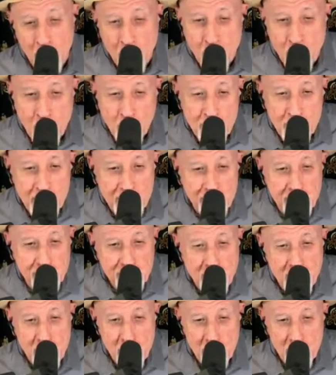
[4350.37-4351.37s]
pour
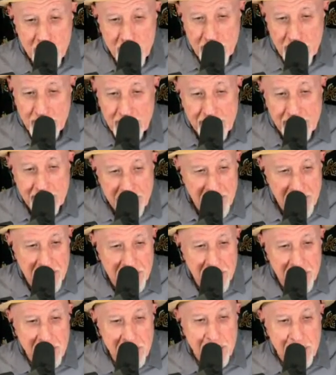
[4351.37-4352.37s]
in your
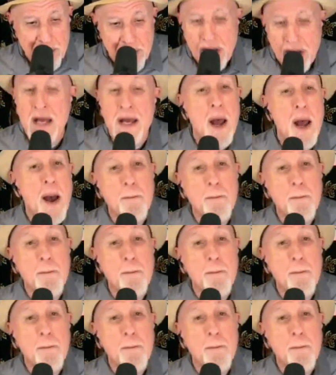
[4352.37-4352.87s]
ear,